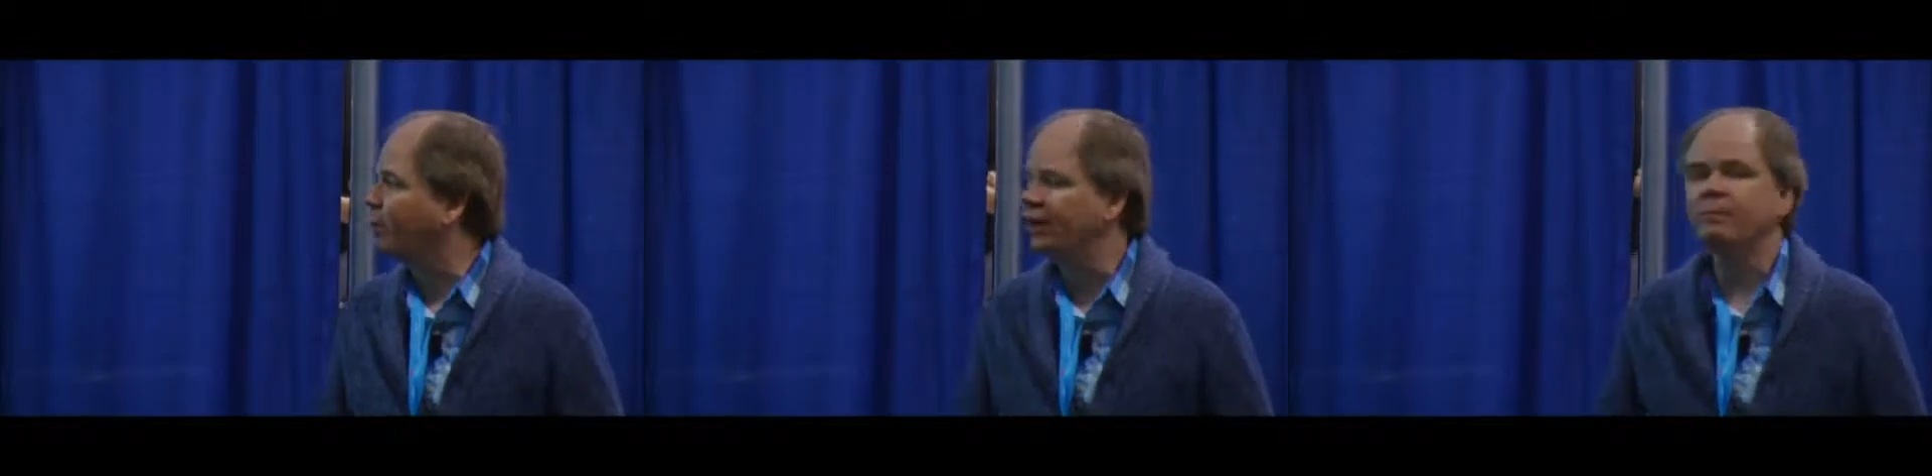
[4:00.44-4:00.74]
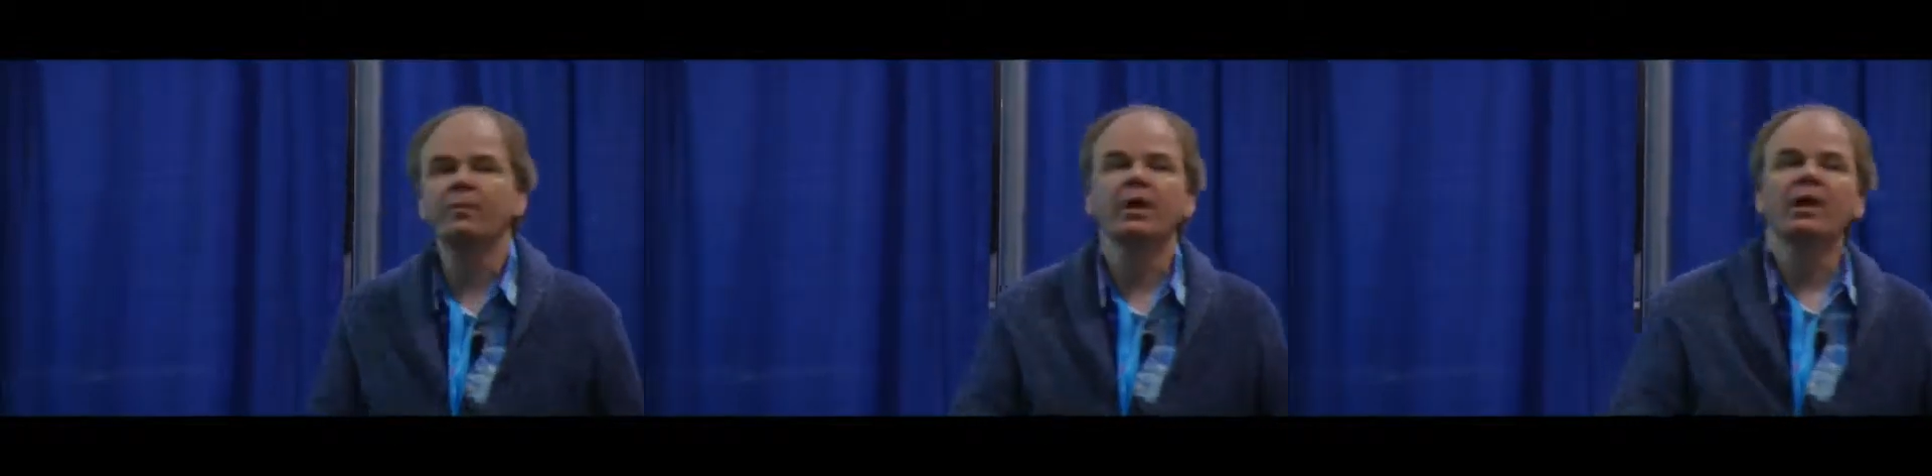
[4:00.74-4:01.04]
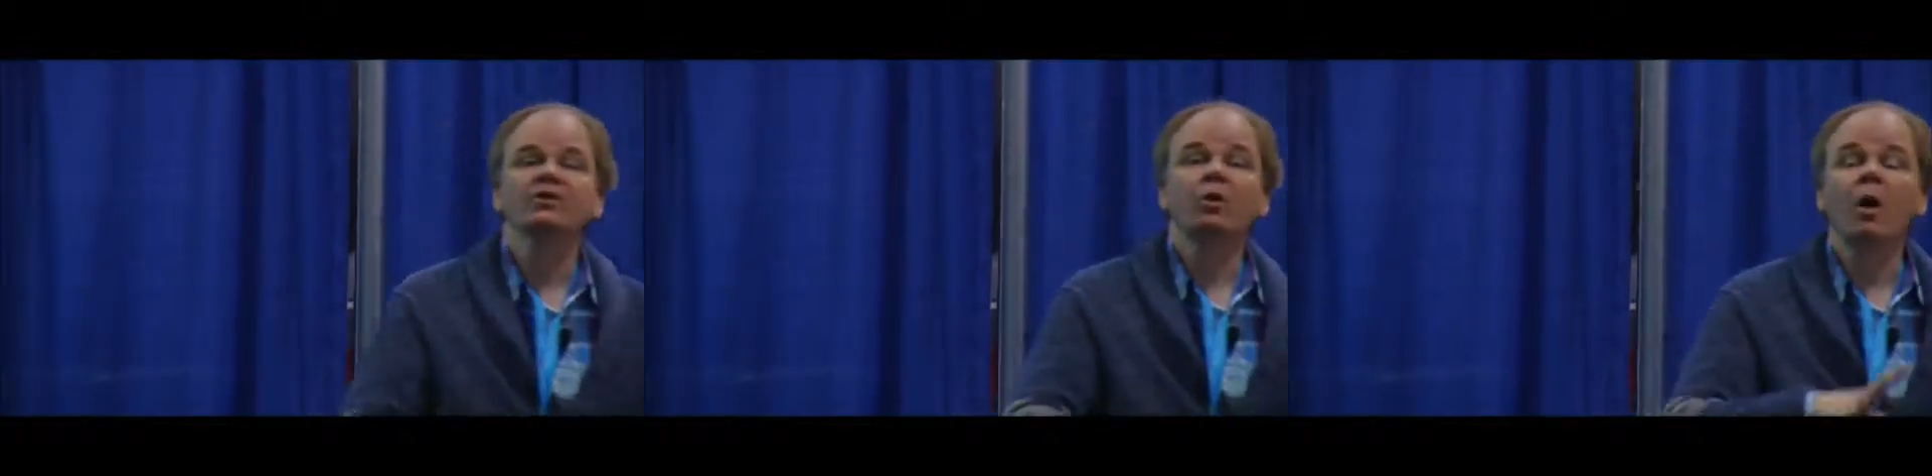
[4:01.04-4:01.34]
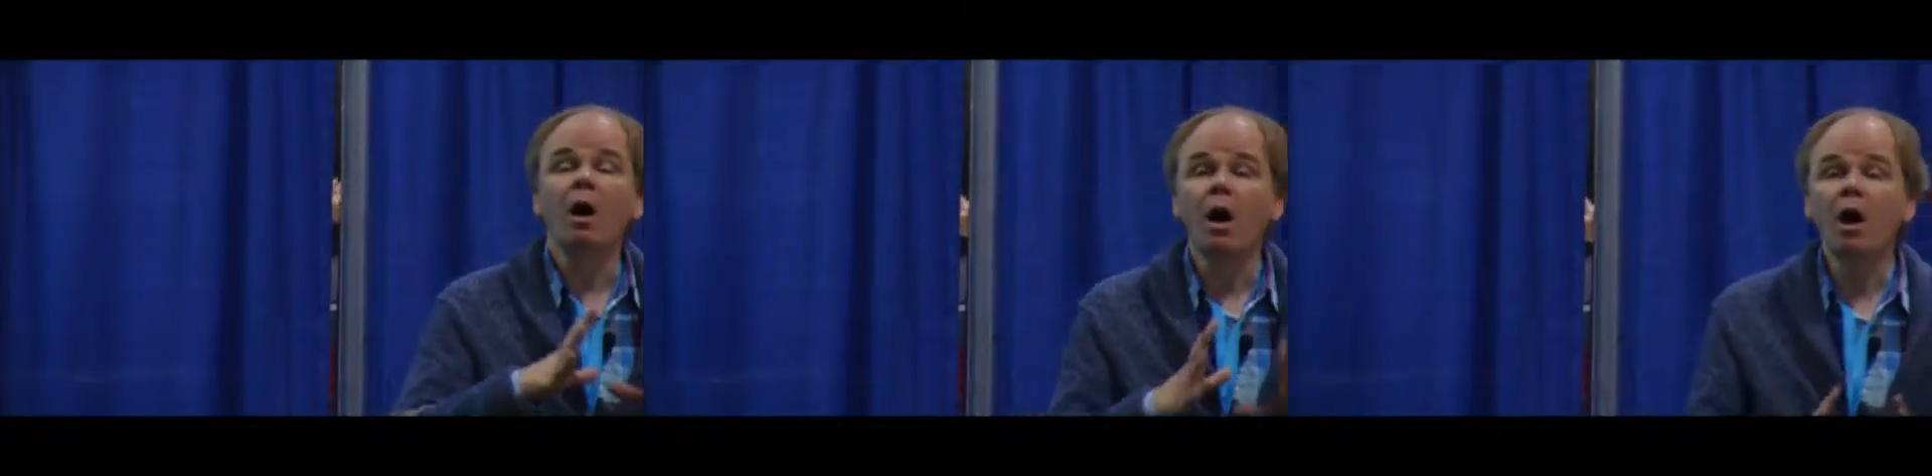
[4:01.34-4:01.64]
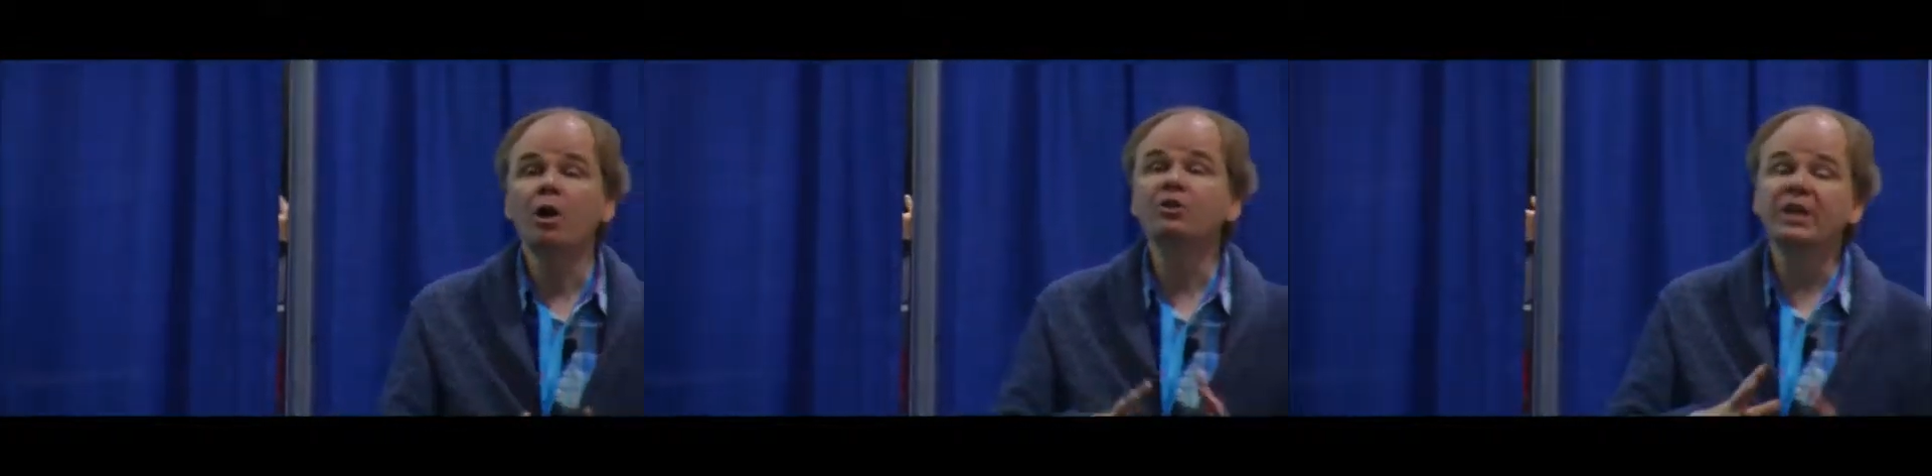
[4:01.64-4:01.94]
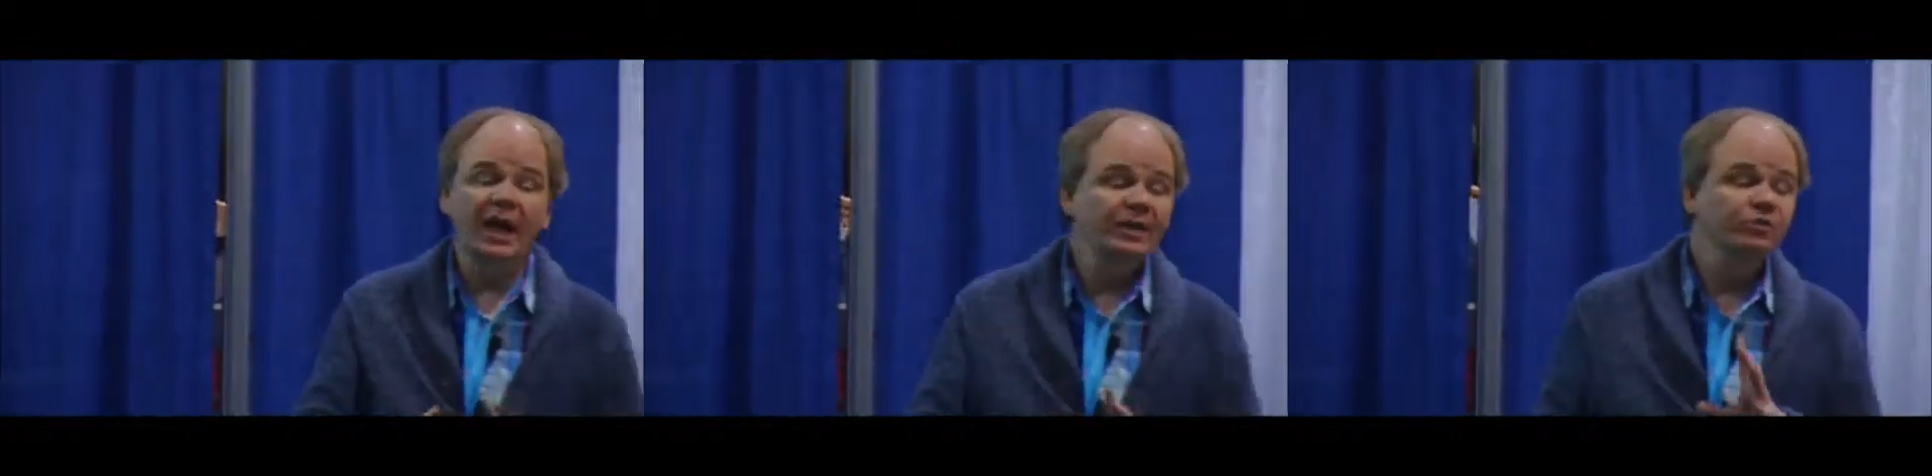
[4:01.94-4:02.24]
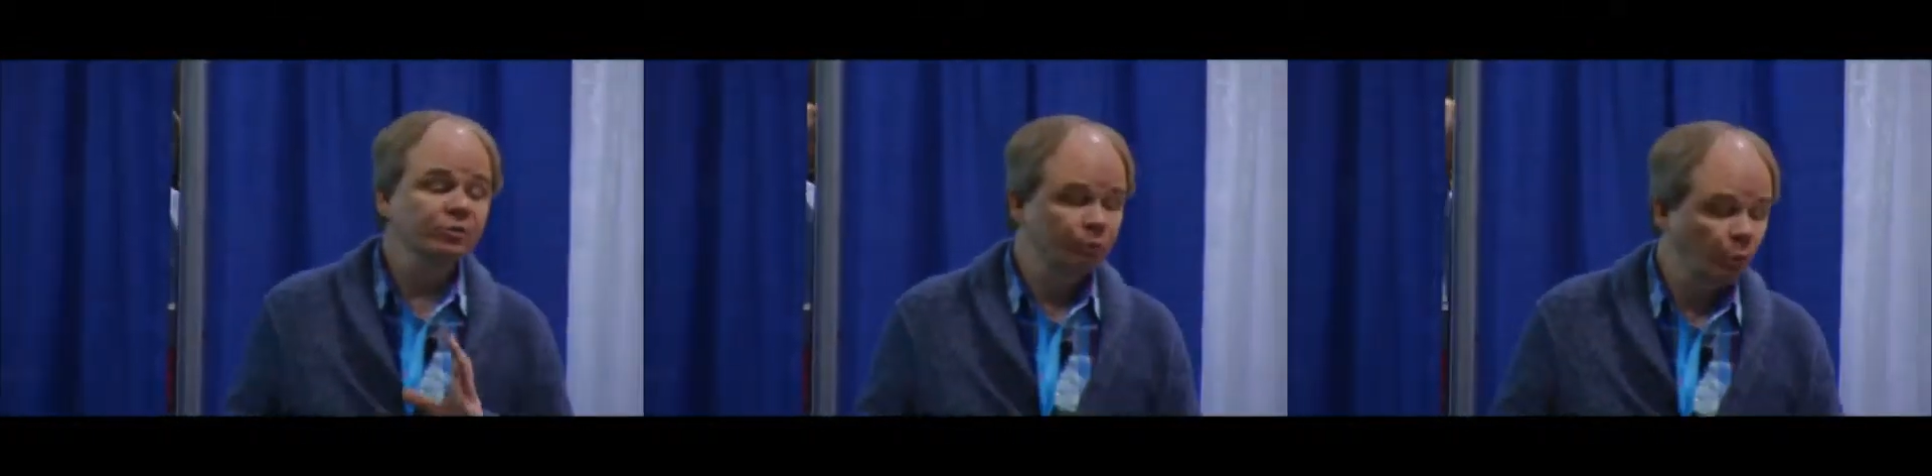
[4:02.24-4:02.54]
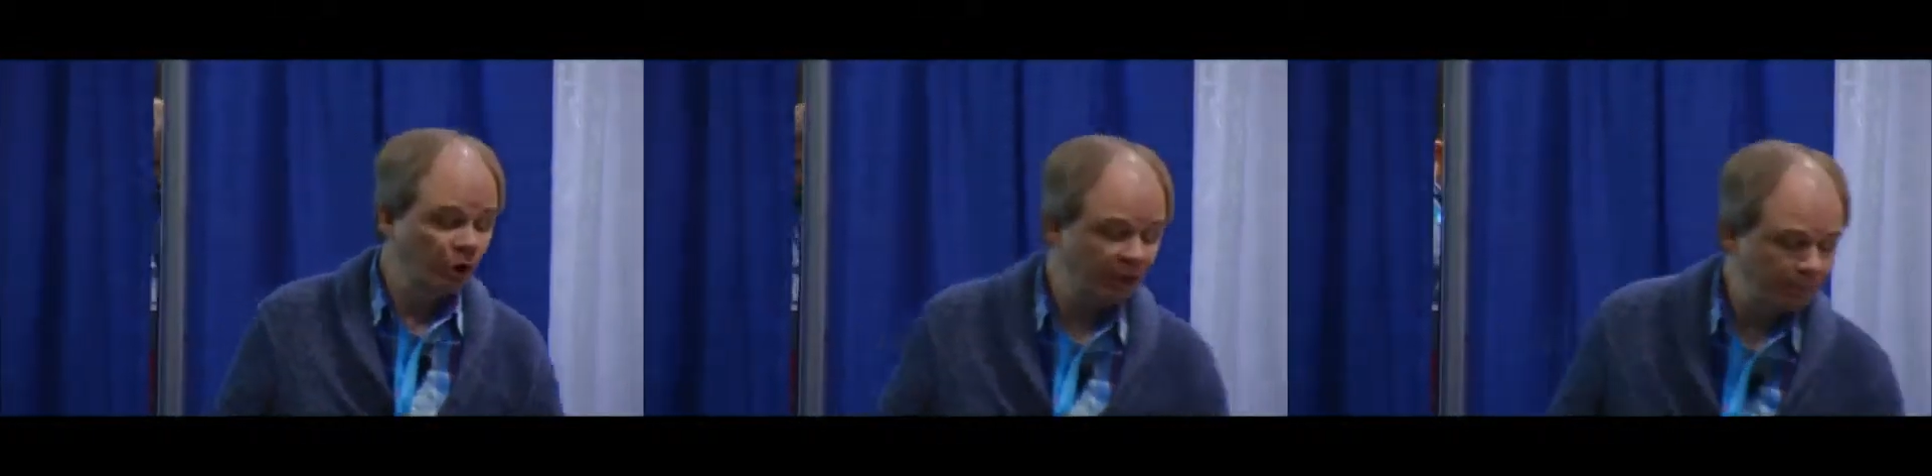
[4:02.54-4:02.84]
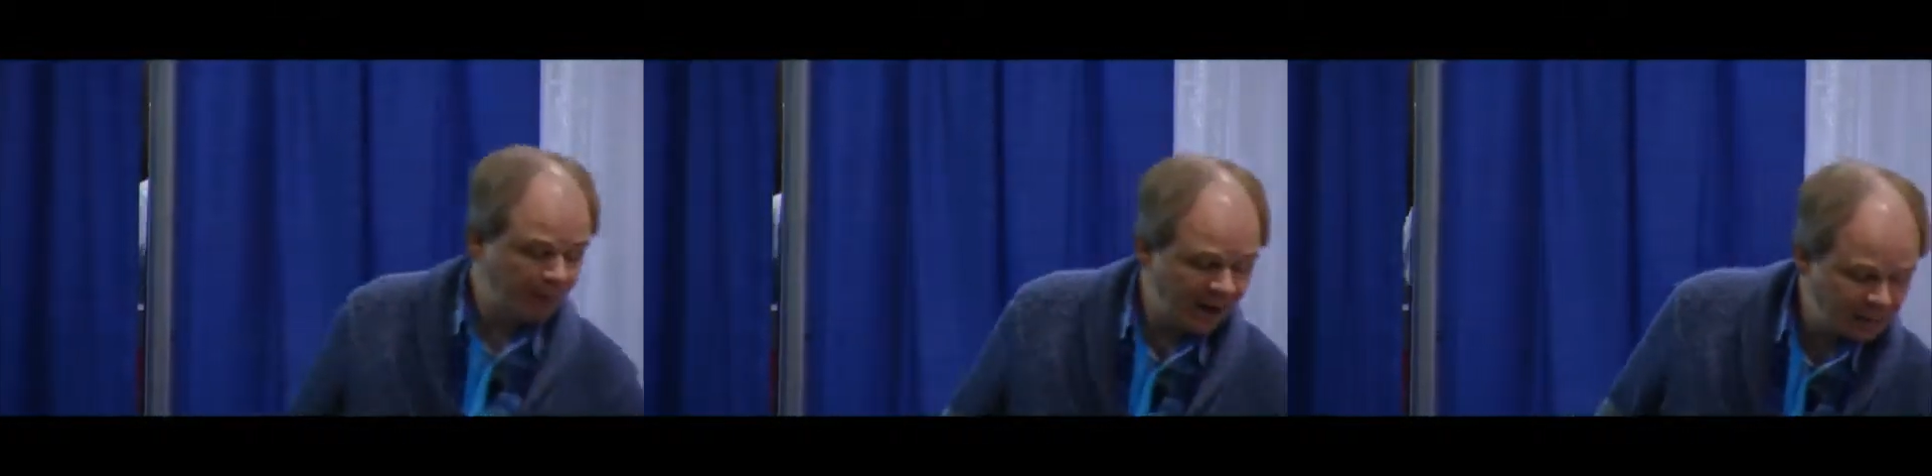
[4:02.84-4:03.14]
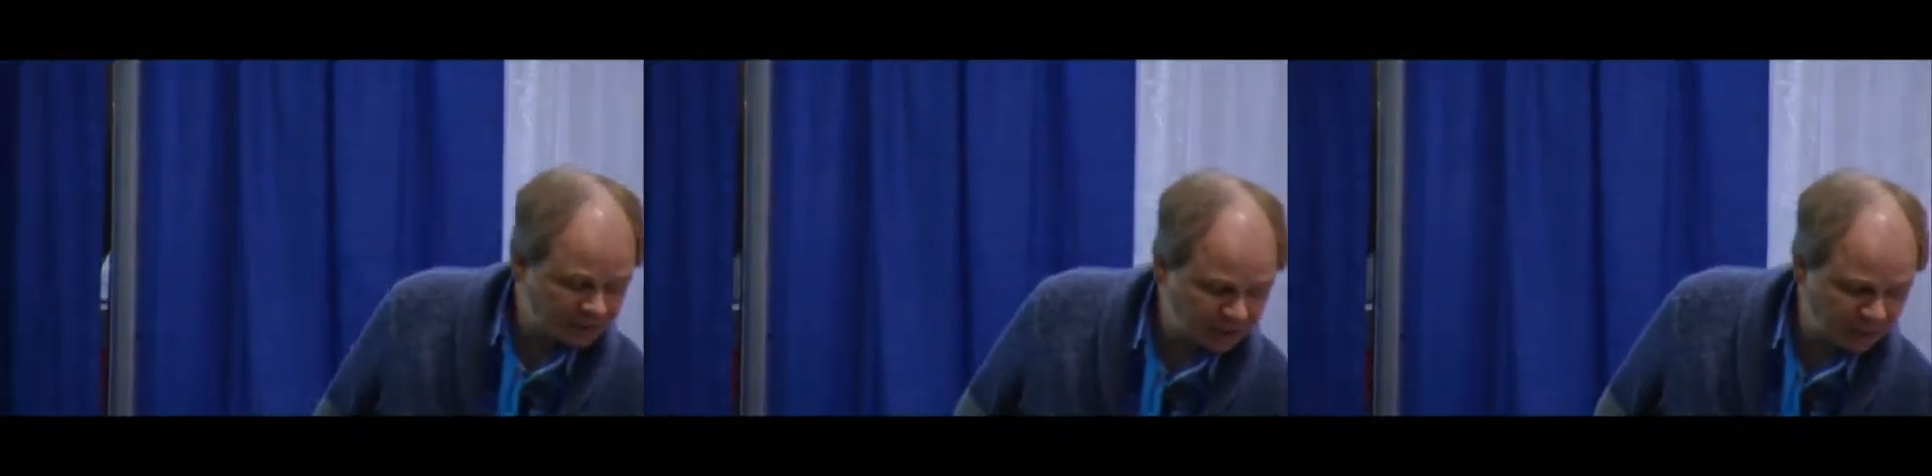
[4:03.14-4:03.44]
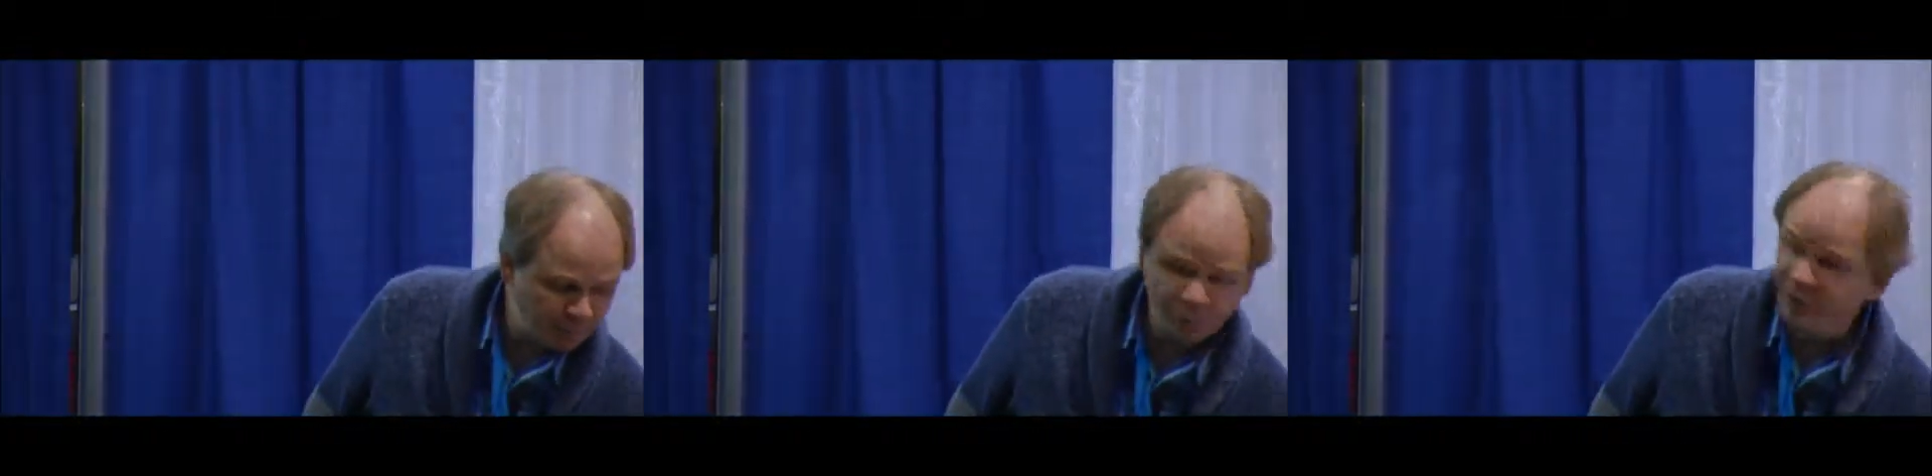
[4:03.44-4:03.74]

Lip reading: point. So all de-icers work by the same